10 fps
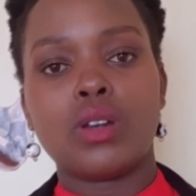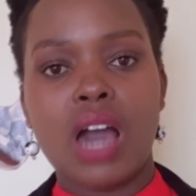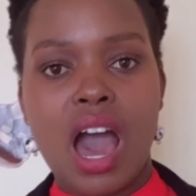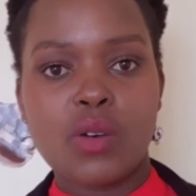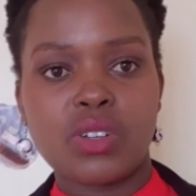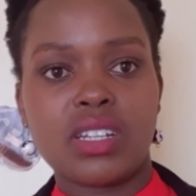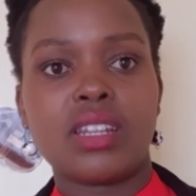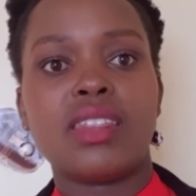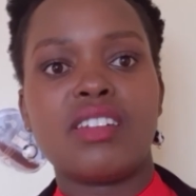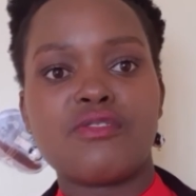audit,
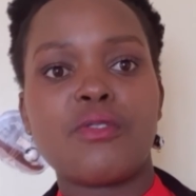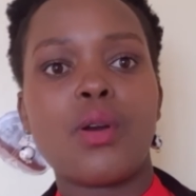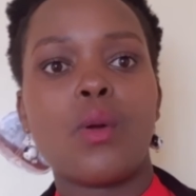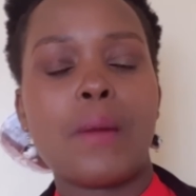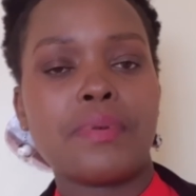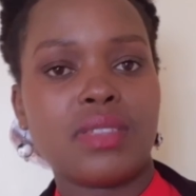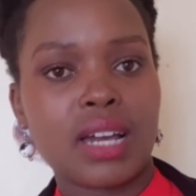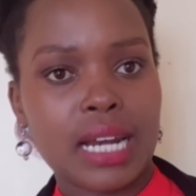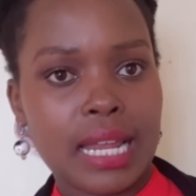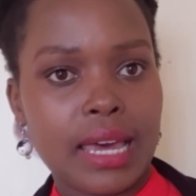then follow up with the
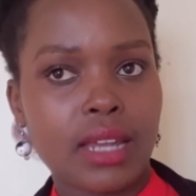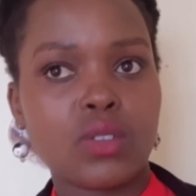client.